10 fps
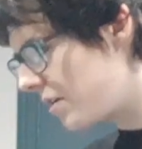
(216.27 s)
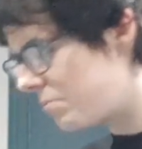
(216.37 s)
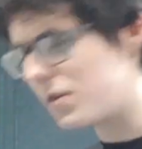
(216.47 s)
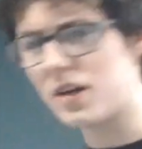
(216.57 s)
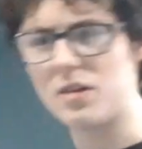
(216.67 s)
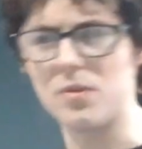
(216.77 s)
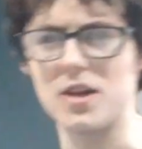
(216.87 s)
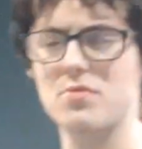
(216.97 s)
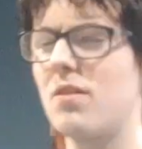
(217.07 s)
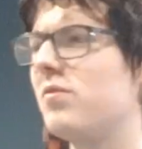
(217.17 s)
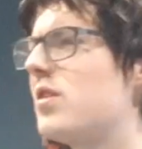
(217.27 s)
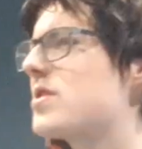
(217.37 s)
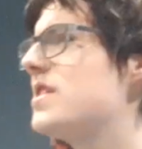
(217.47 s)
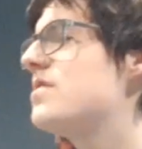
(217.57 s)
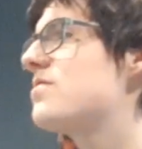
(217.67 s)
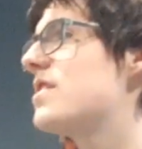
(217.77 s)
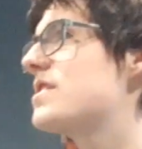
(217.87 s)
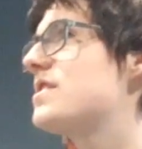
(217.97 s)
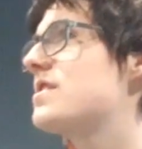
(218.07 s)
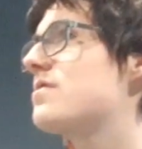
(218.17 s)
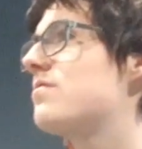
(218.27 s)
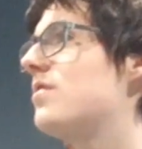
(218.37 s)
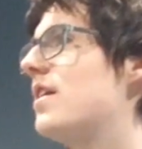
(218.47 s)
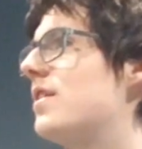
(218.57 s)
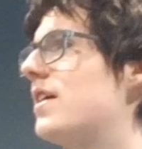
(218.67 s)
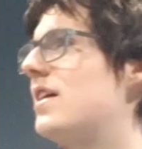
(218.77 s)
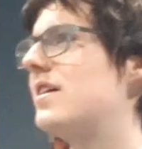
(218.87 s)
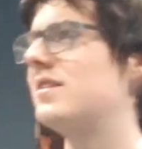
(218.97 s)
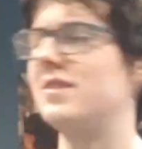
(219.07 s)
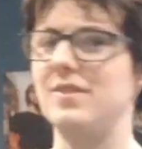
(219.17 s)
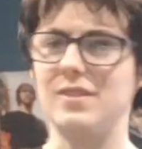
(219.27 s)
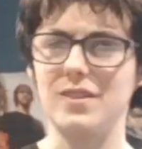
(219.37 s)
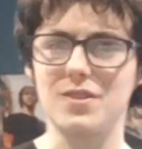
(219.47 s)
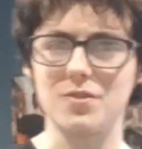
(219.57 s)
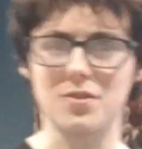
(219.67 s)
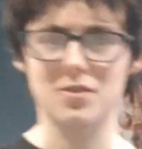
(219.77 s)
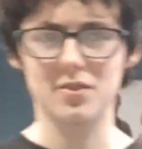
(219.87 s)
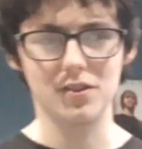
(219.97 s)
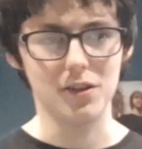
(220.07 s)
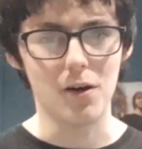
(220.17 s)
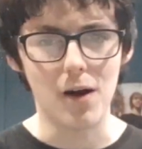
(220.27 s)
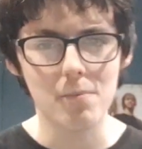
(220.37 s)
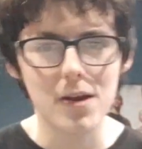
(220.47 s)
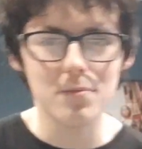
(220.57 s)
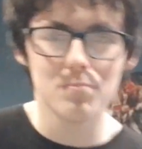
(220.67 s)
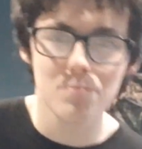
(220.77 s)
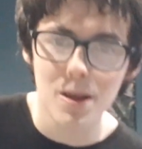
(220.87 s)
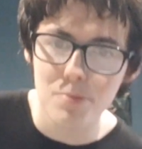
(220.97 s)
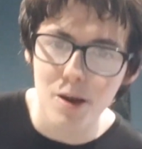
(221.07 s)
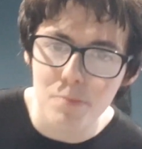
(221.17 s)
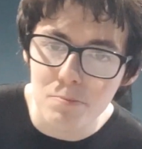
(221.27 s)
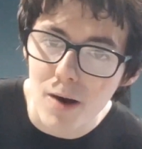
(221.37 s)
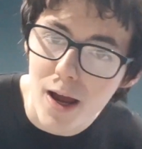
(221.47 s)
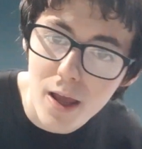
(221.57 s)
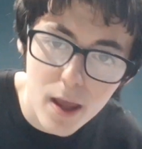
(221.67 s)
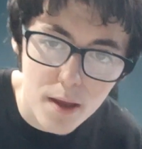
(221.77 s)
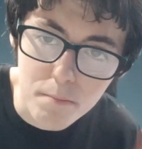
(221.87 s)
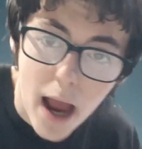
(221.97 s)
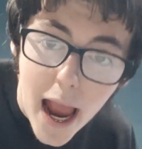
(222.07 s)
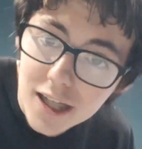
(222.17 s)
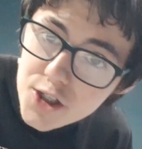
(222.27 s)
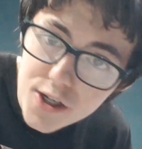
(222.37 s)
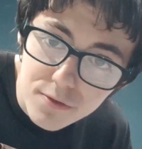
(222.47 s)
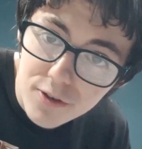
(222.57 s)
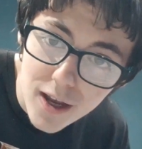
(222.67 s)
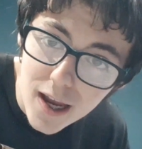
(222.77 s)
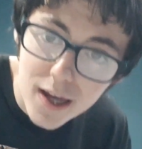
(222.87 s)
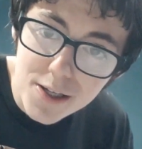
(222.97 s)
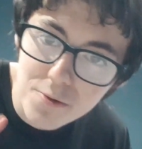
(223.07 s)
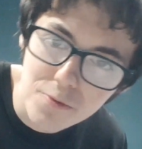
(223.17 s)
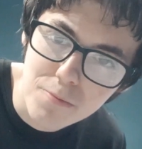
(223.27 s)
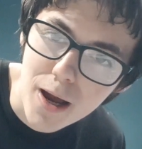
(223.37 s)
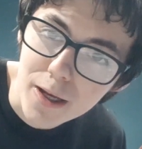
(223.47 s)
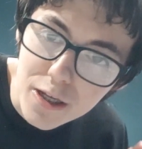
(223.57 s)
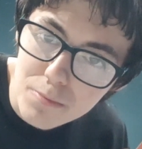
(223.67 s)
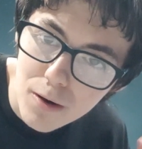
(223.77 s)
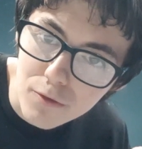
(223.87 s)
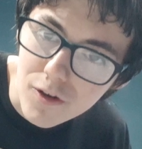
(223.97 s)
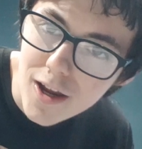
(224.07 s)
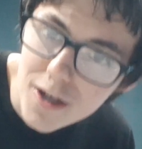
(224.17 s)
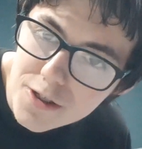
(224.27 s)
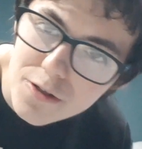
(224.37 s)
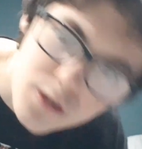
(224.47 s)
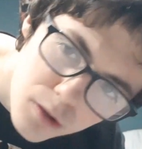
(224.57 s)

But anyway, so I've lost interest in stuff like that, and it's just, maybe I'm in my edgy phase or my emo phase, because